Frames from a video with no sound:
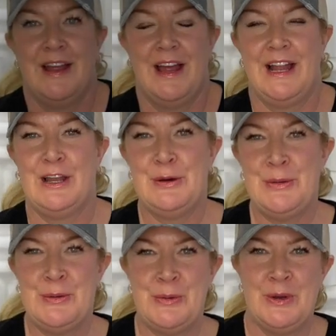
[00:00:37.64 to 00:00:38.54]

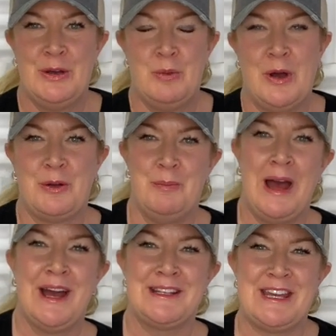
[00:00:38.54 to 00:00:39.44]
Hello, welcome
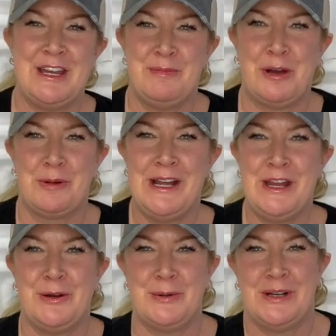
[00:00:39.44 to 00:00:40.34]
back to EML
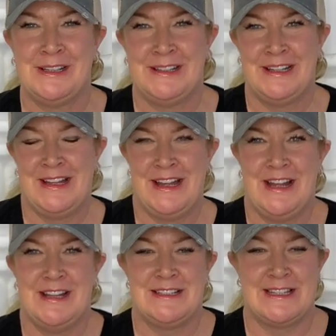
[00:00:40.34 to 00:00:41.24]
Radio.
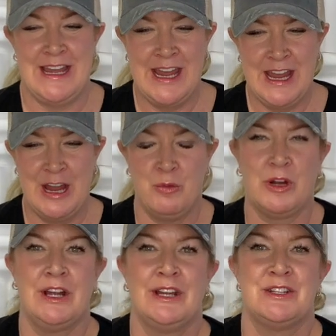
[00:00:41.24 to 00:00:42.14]
Today
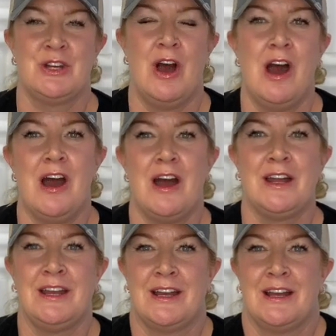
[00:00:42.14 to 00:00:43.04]
we're going to
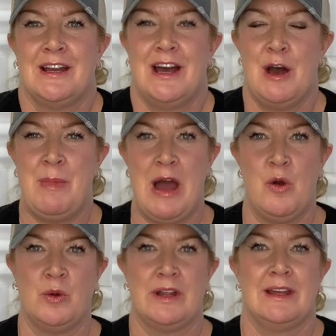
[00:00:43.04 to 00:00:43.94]
talk
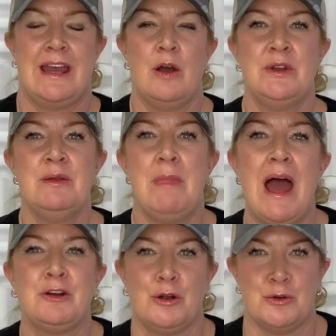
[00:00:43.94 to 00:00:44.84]
about counting
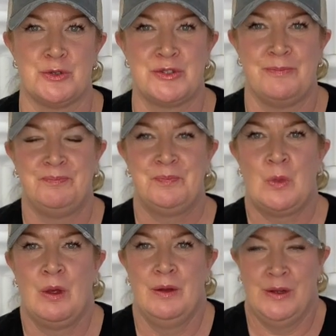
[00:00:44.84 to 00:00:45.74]
macros.
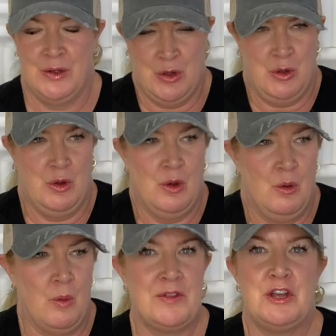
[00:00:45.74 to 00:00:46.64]

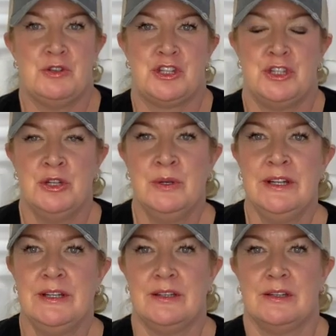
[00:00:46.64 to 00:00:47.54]
Whether you should do it,